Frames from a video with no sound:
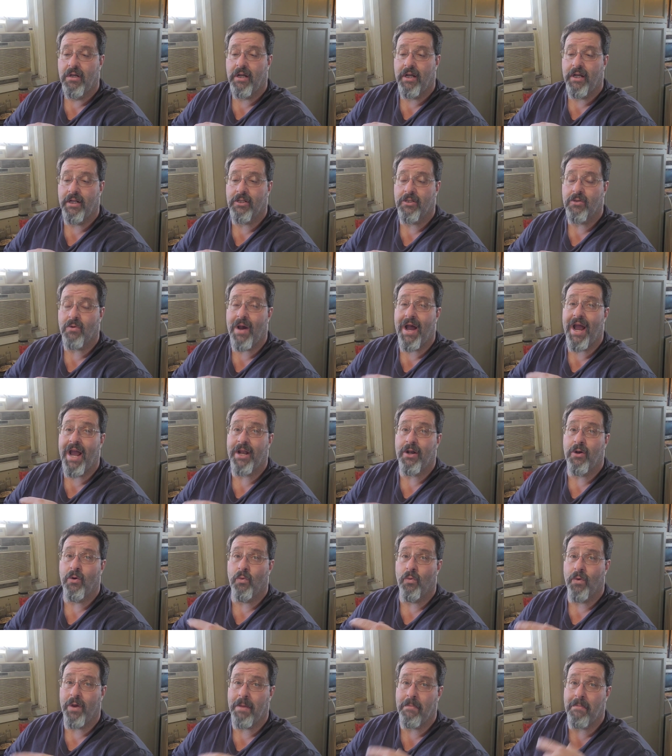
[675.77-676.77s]
and so I had to
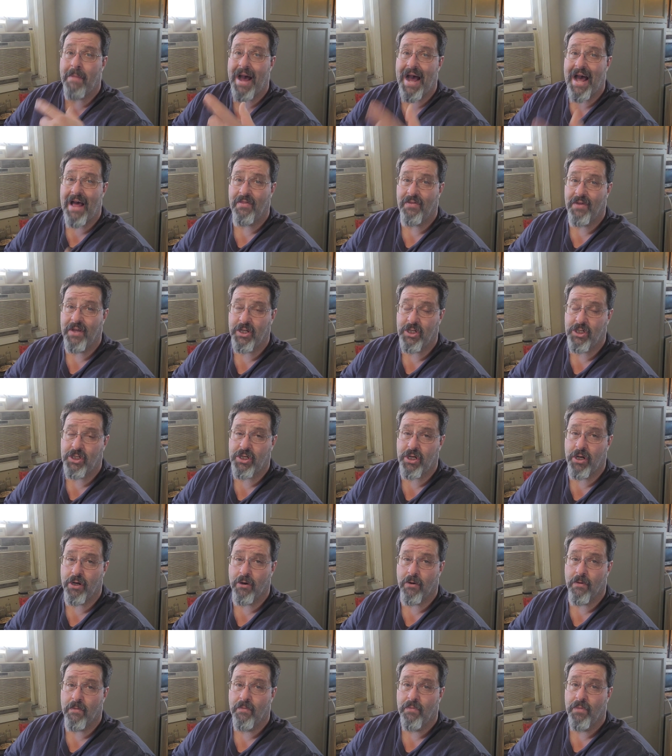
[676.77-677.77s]
rebuy this
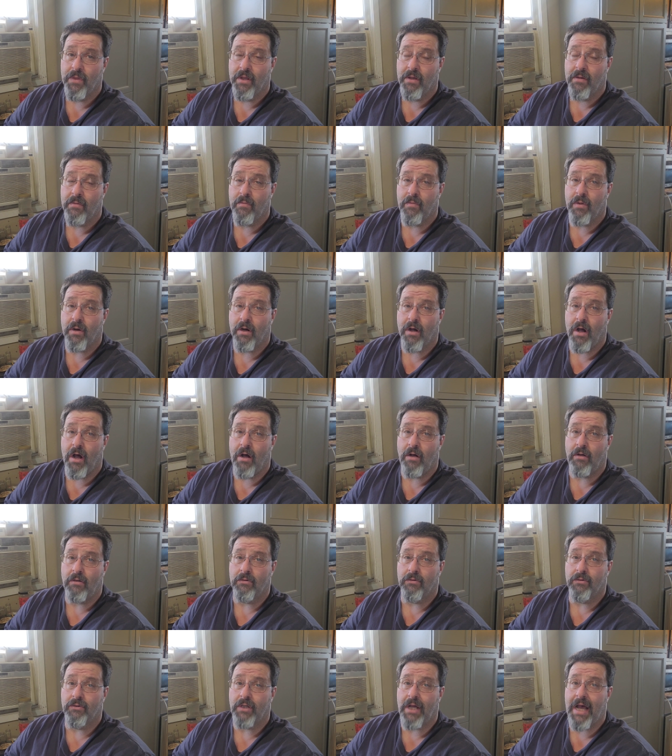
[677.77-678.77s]
year
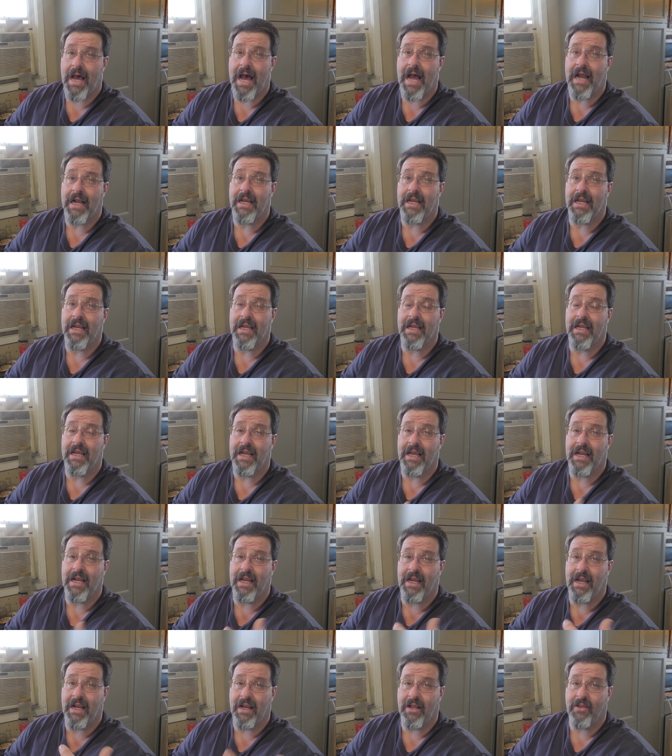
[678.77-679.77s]
because I didn't
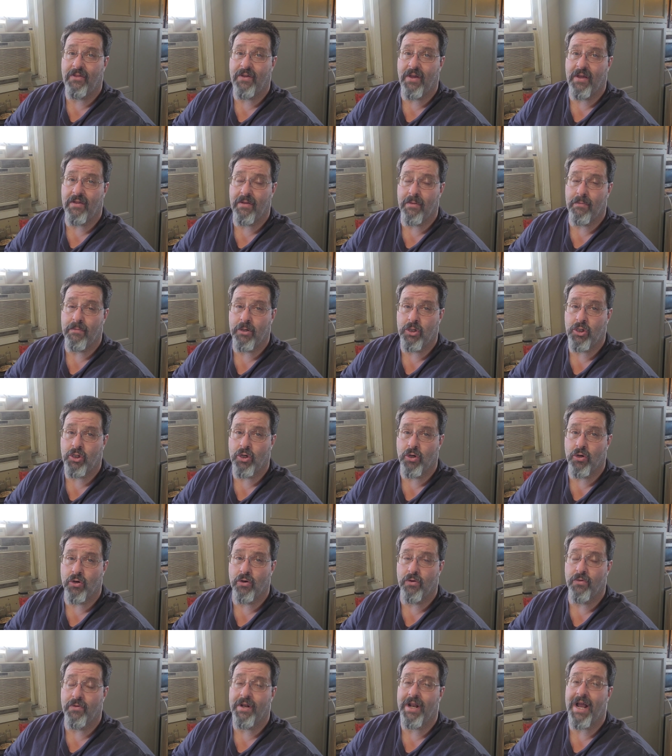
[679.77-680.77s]
get anything that
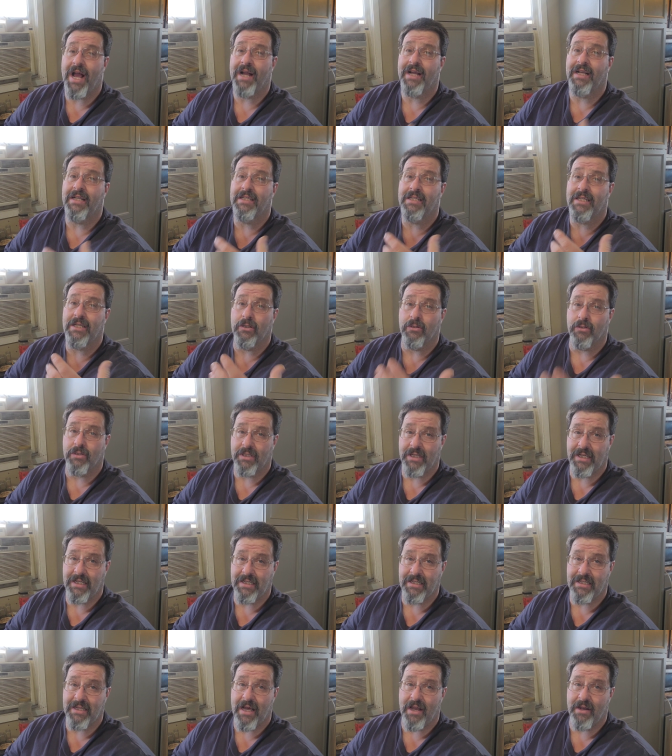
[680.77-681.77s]
matured that I could steal
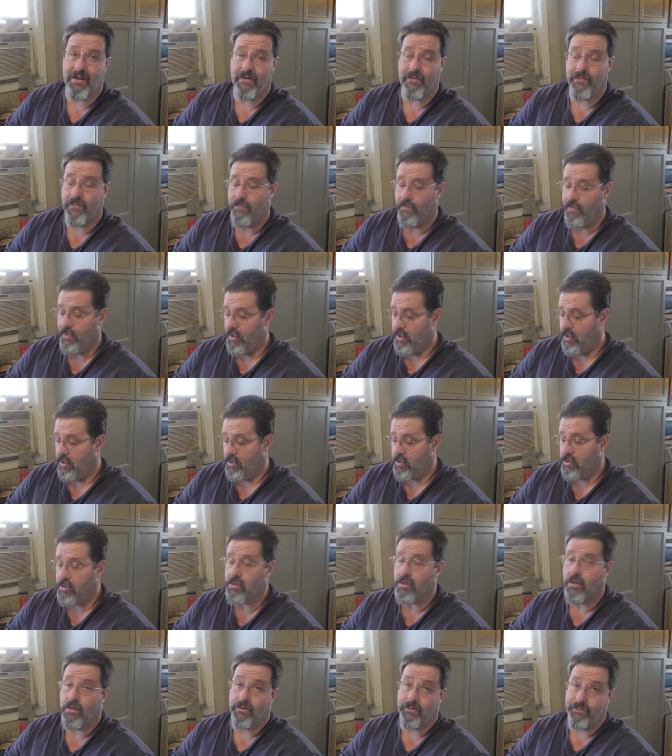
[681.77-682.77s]
seeds out of.
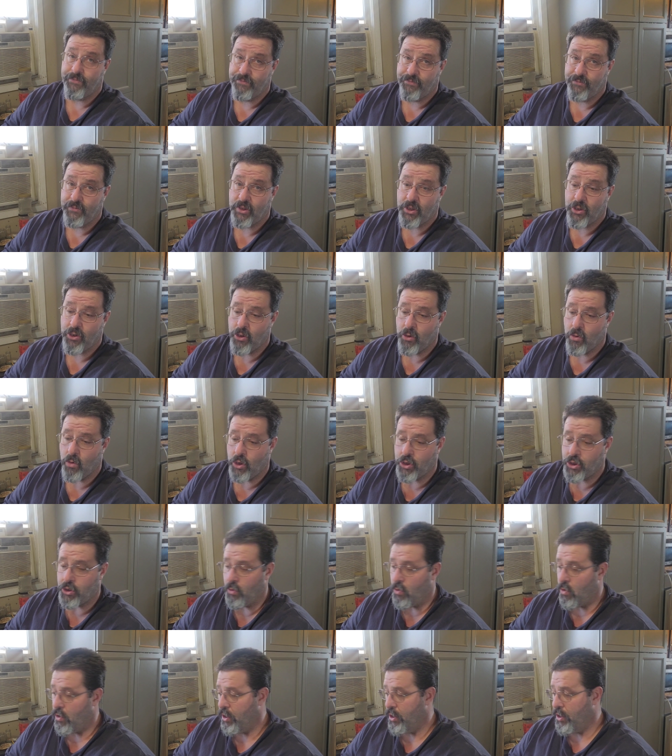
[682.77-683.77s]
So you do what
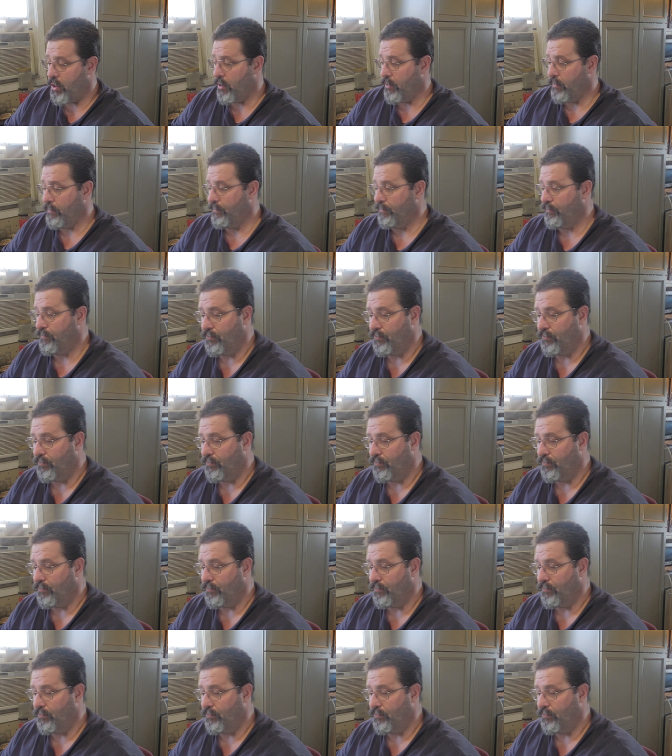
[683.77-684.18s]
you want to